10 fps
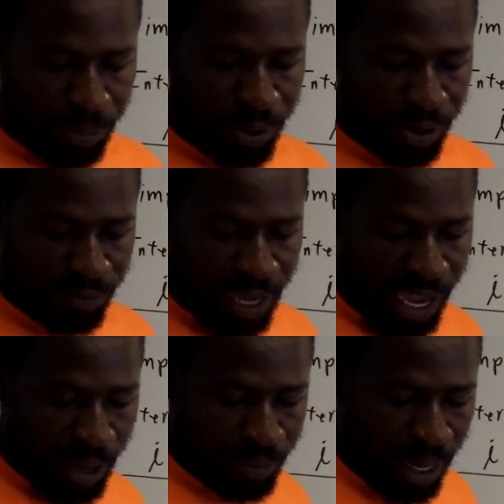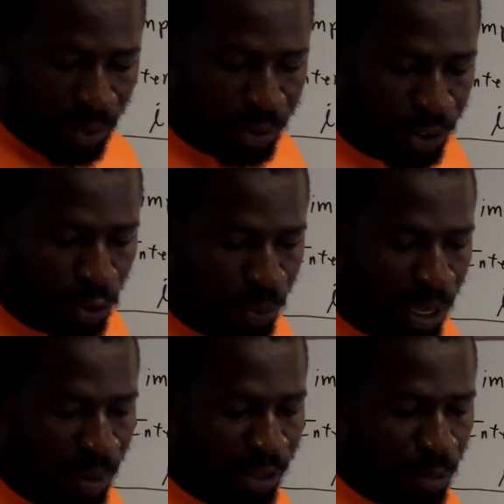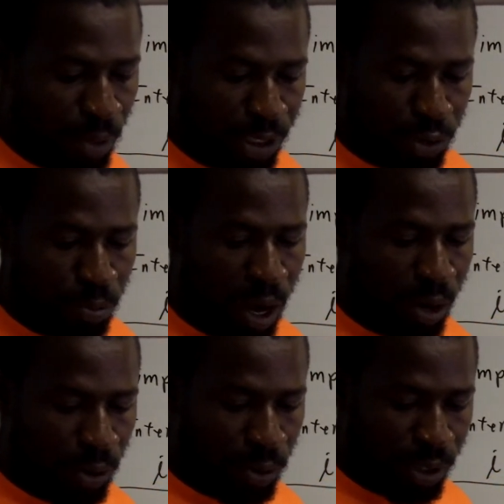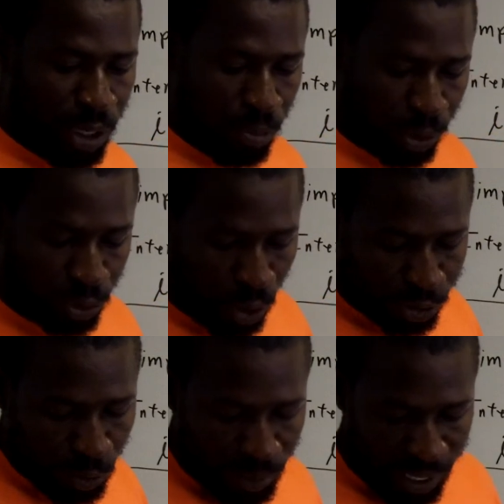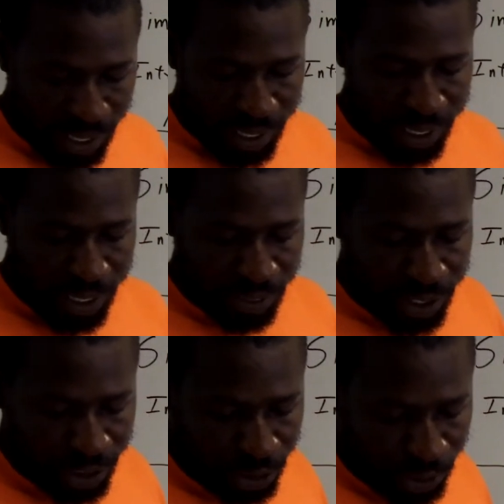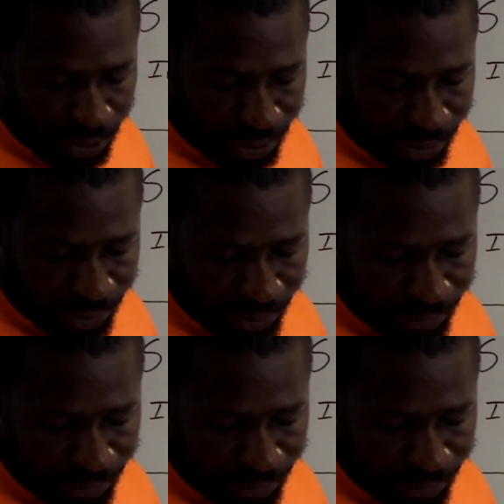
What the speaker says: that period of time, not only do you pay back the money you borrowed, but you also pay the interest.